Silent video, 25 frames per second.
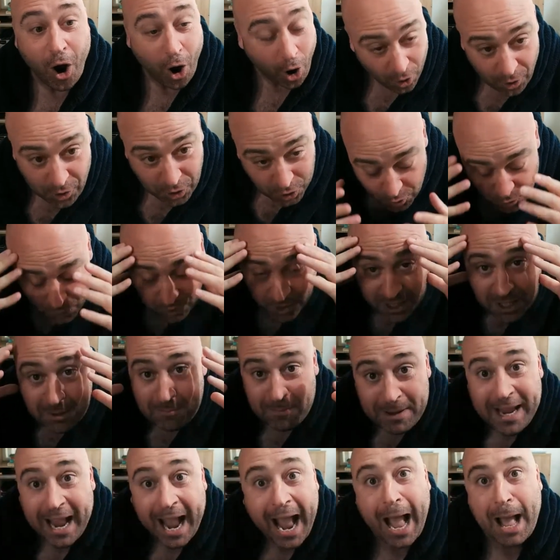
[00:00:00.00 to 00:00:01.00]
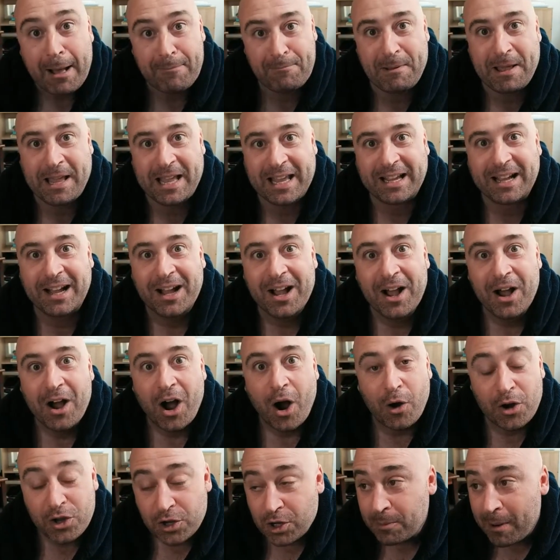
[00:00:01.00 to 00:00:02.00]
Are you going to be happy?
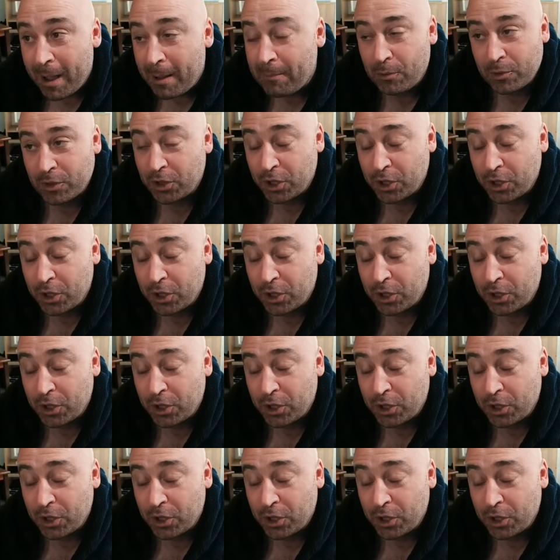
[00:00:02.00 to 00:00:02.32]
Or you can be happy